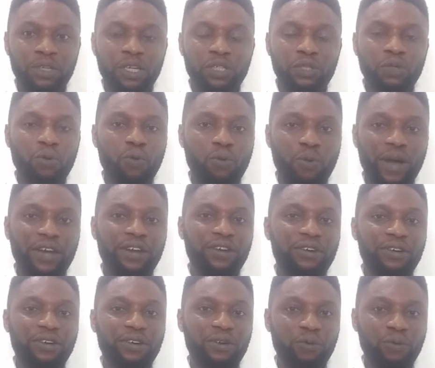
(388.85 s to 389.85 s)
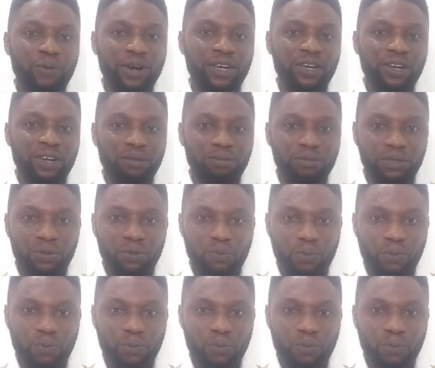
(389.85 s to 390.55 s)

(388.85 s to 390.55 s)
So whether the word comes